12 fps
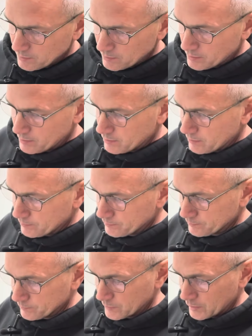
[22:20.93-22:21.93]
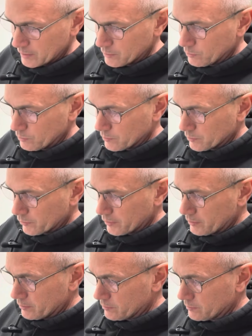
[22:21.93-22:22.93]
Got a cool little
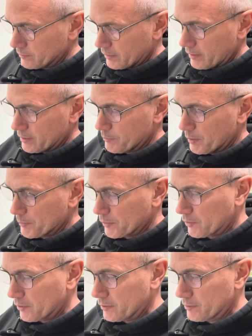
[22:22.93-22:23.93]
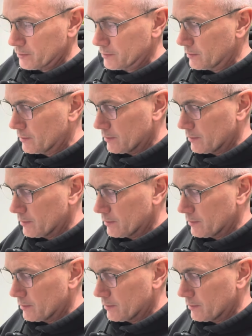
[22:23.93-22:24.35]
grill and a bumper grill